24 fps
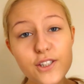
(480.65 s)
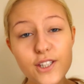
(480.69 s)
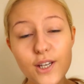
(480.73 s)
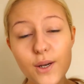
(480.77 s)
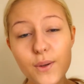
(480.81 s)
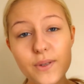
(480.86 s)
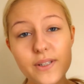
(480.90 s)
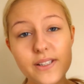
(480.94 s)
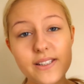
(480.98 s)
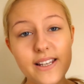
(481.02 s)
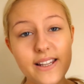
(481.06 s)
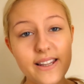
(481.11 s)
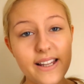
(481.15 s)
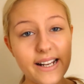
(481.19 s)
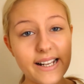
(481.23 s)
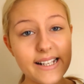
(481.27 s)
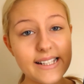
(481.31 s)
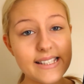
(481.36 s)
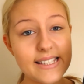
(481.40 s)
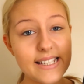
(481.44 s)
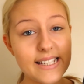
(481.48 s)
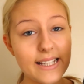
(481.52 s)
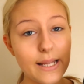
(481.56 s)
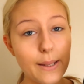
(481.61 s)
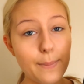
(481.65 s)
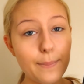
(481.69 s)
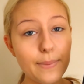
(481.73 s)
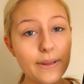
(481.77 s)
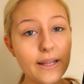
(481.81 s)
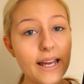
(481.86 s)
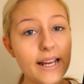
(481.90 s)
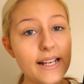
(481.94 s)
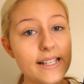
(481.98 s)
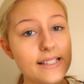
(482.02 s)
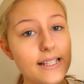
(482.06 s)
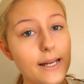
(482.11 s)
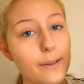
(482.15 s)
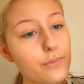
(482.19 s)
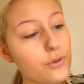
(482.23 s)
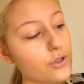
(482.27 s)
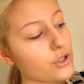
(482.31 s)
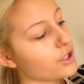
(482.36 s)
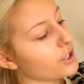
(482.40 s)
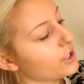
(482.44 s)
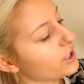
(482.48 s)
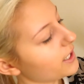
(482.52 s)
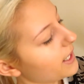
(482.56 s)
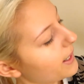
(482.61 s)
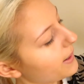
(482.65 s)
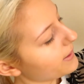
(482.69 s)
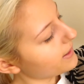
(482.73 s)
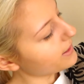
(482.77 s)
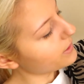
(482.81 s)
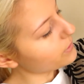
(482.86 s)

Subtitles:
So to set that concealer in place, I'm just going to go